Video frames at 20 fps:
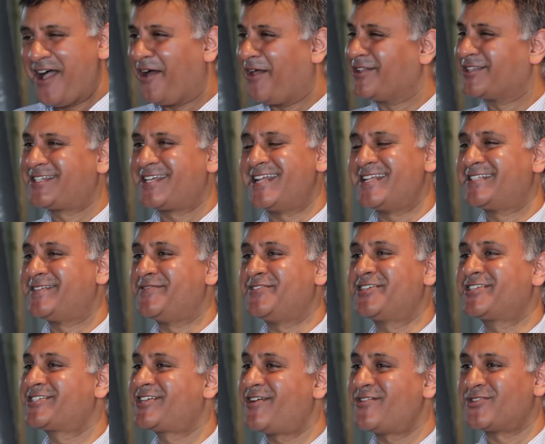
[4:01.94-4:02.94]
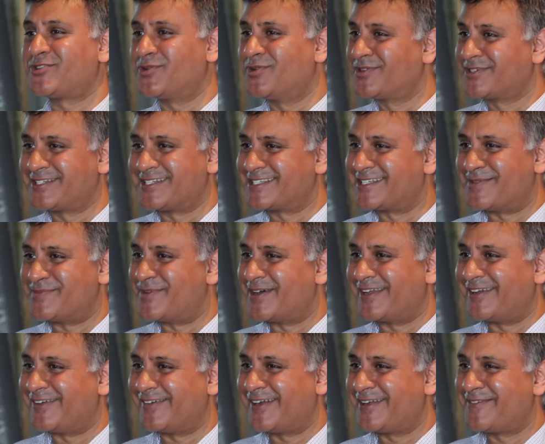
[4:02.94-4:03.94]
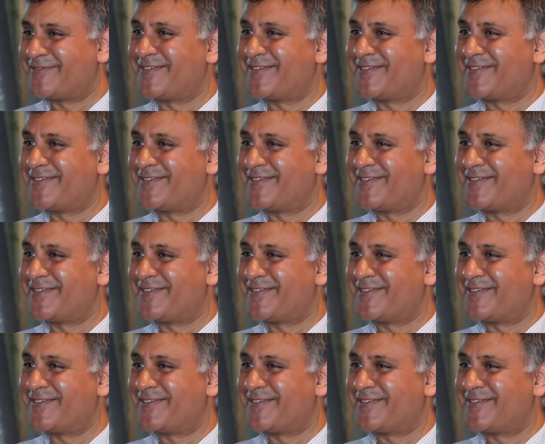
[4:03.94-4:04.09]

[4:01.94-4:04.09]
Alternatively, you just go and talk to someone, right,